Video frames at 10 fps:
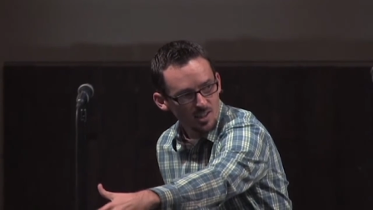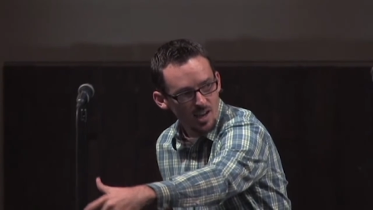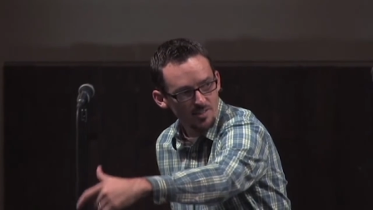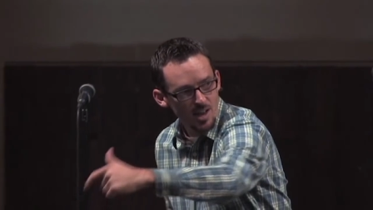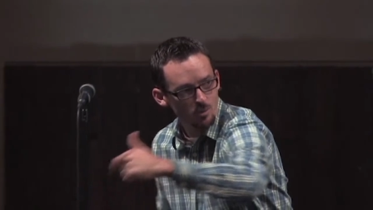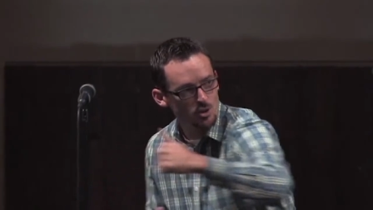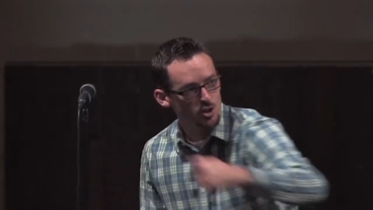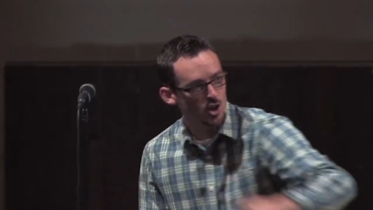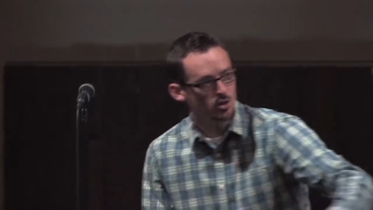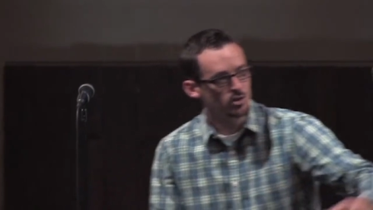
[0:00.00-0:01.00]
and that will
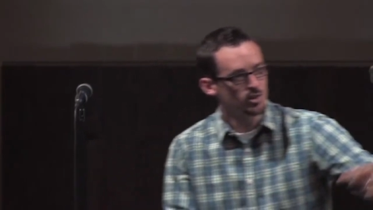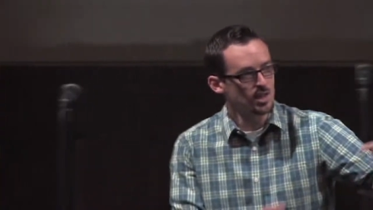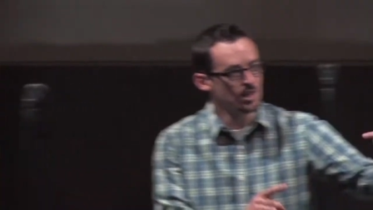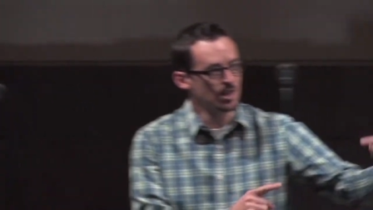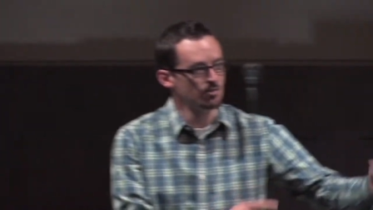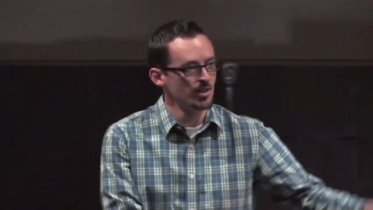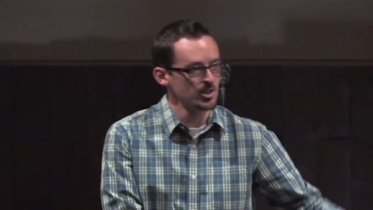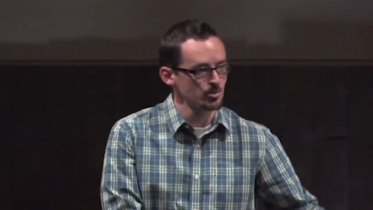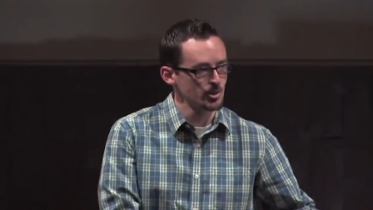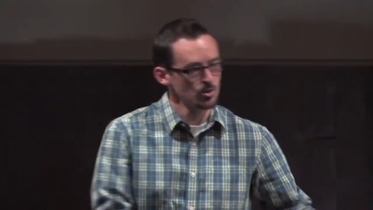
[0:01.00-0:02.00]
show you the
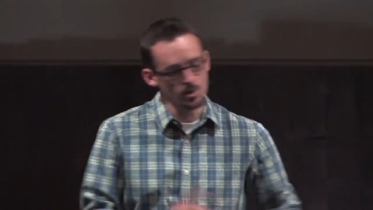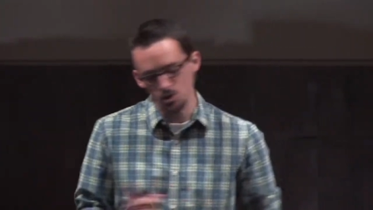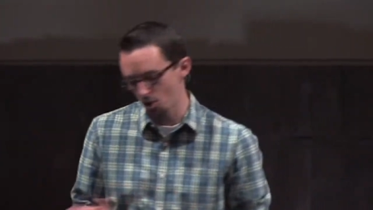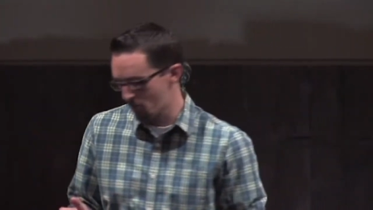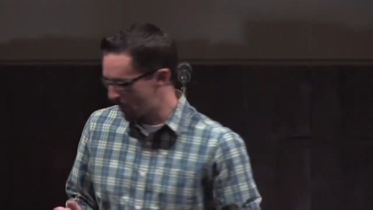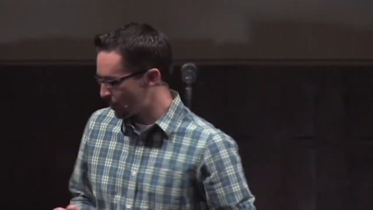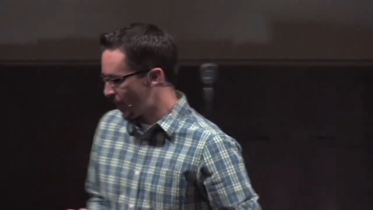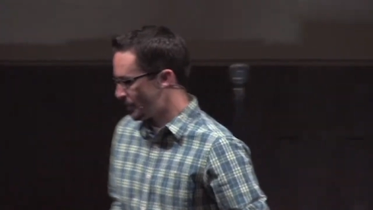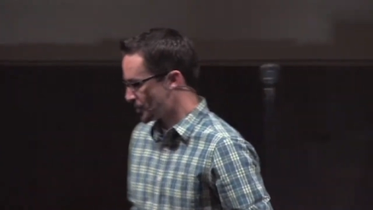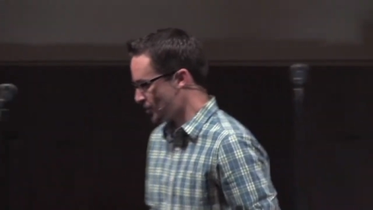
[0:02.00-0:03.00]
investment. So I want you to open your
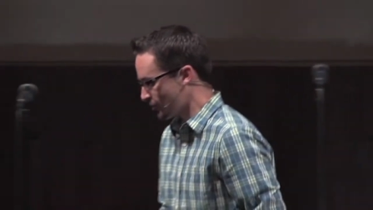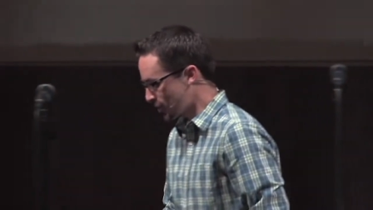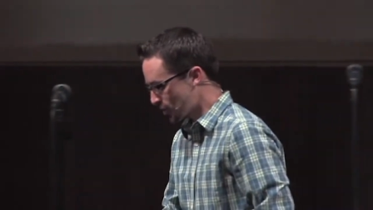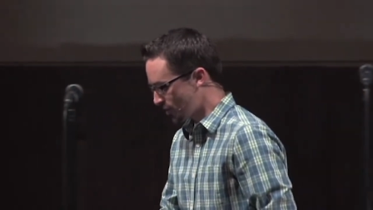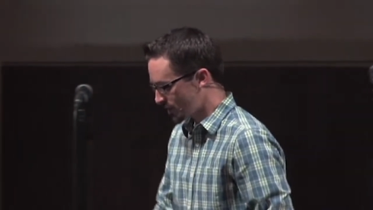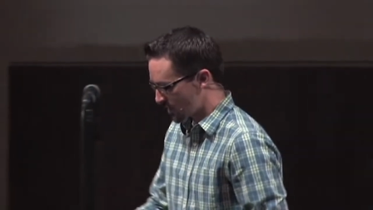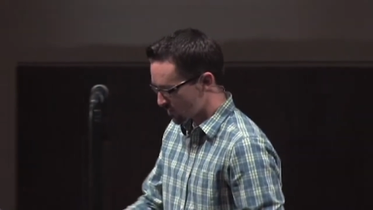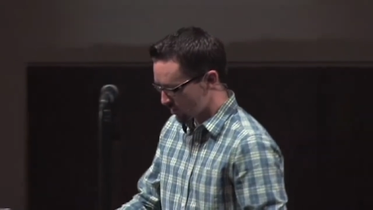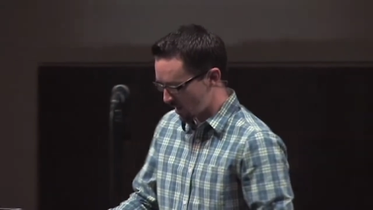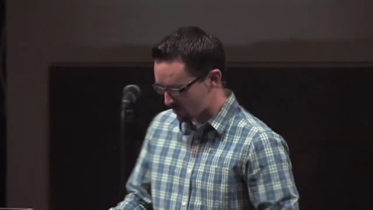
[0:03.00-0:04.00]
Bibles to 1 Corinthians
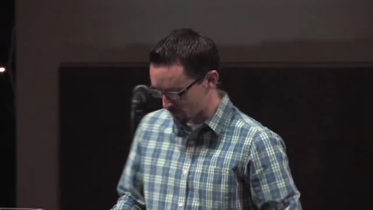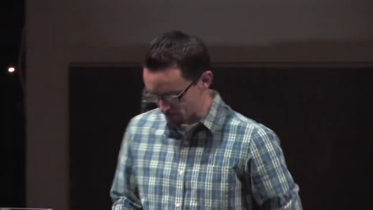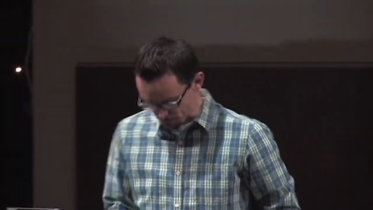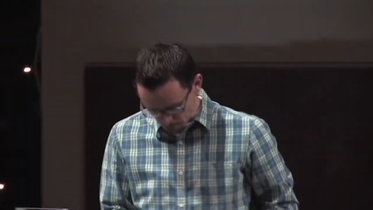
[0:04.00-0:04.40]
chapter